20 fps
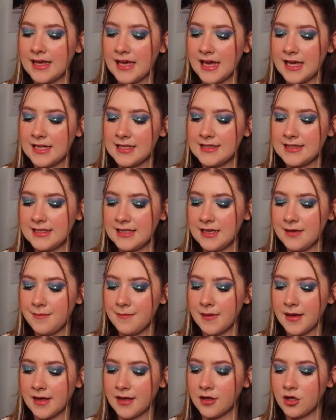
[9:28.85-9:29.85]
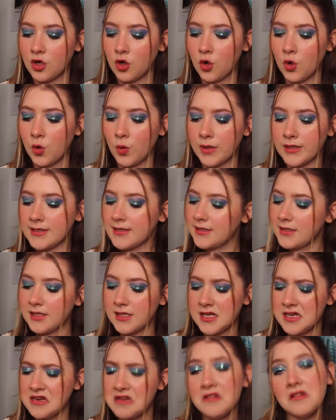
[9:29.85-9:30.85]
Casey
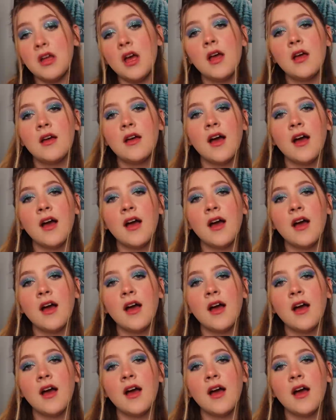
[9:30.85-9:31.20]
McQuiston.